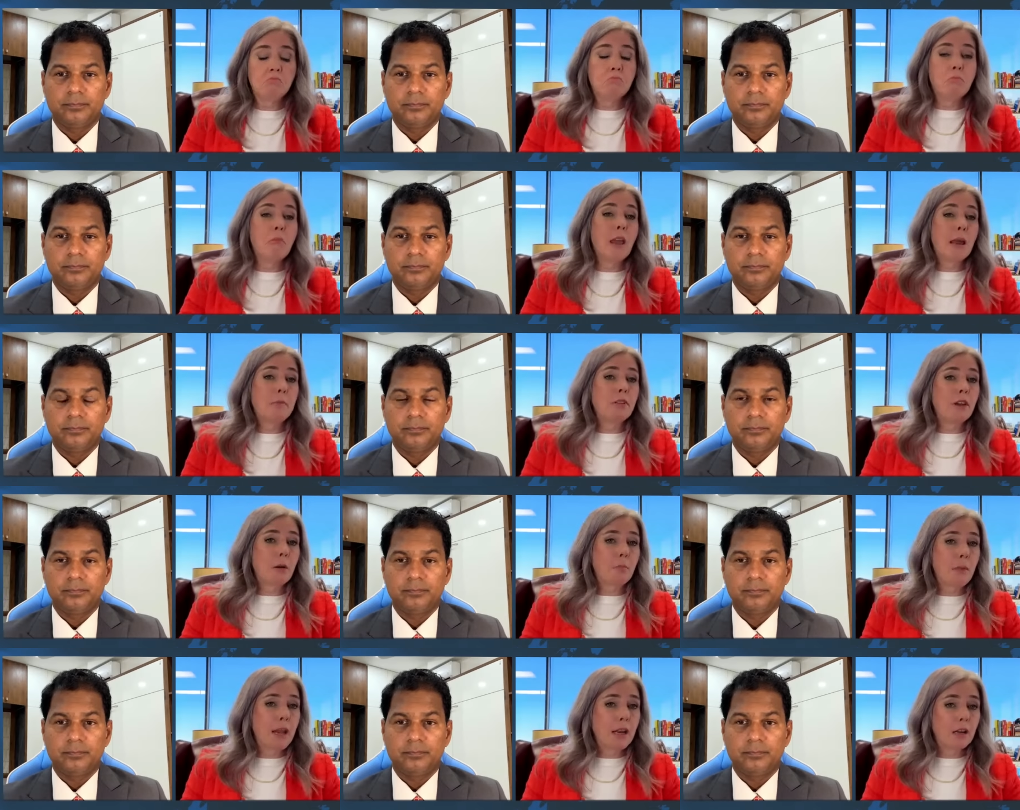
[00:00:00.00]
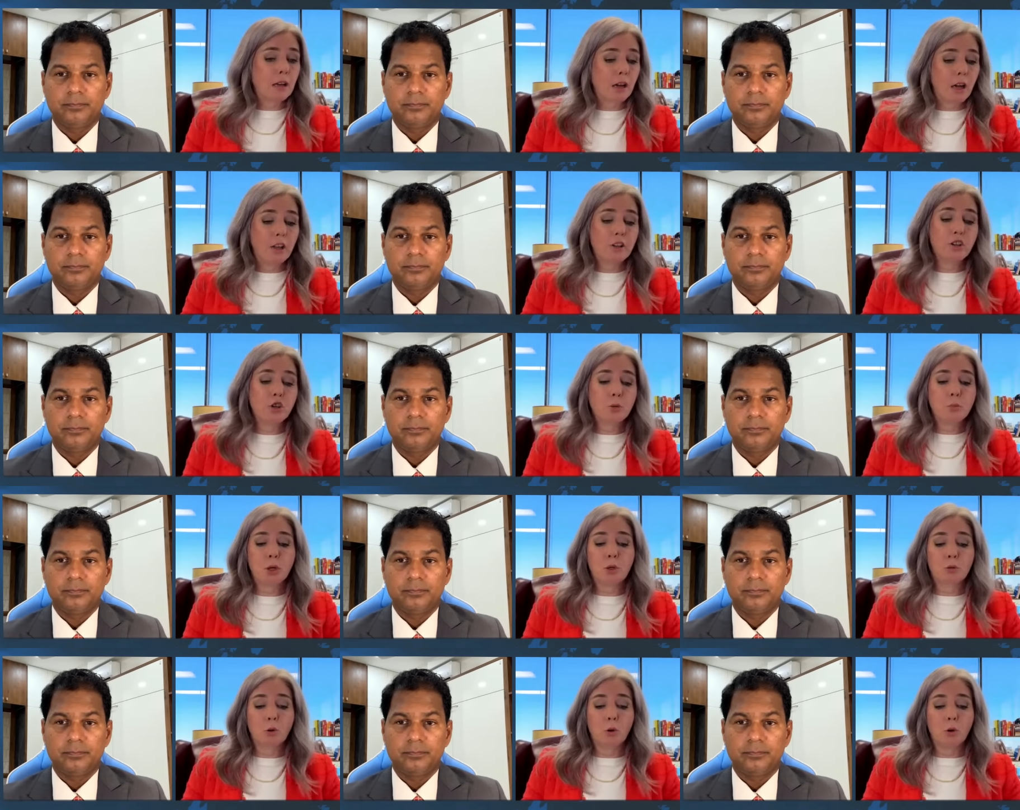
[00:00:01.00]
Speaker 1: Maybe they'll make a new
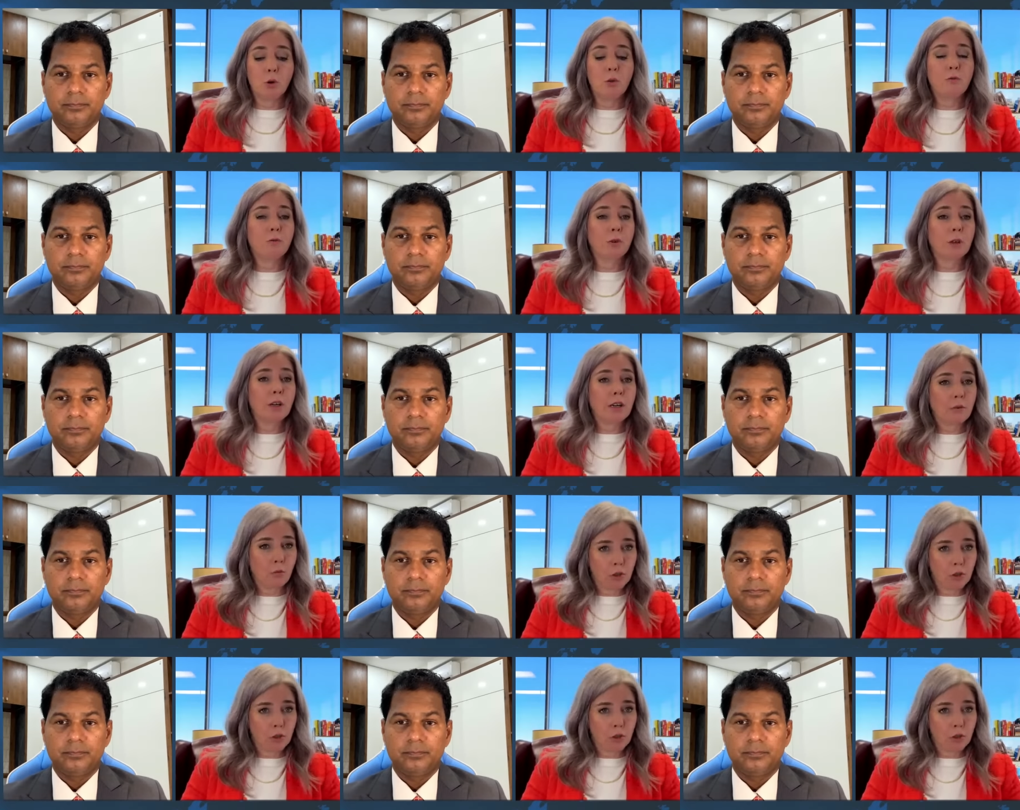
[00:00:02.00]
parole for